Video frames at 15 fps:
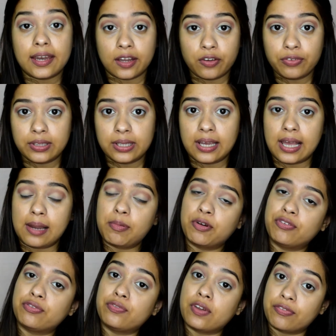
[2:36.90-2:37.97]
now with the help of
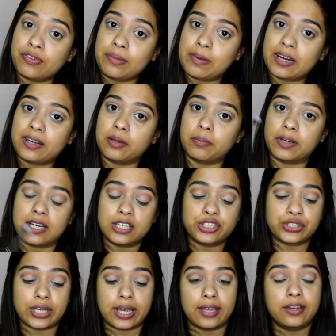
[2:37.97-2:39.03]
a fluffy blending
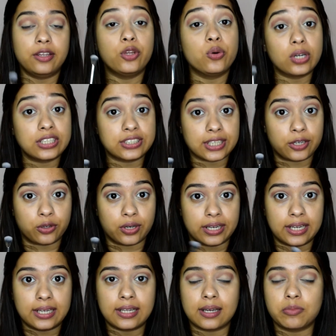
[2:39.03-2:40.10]
brush and no eyeshadow on
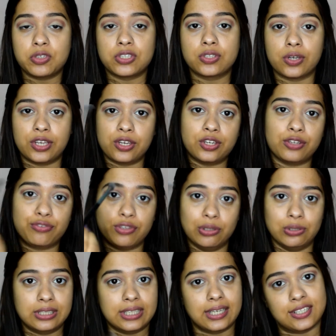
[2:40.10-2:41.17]
it, I'm just going to
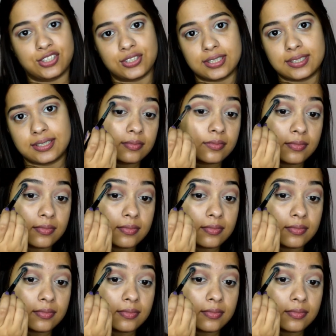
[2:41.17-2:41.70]
diffuse the edges.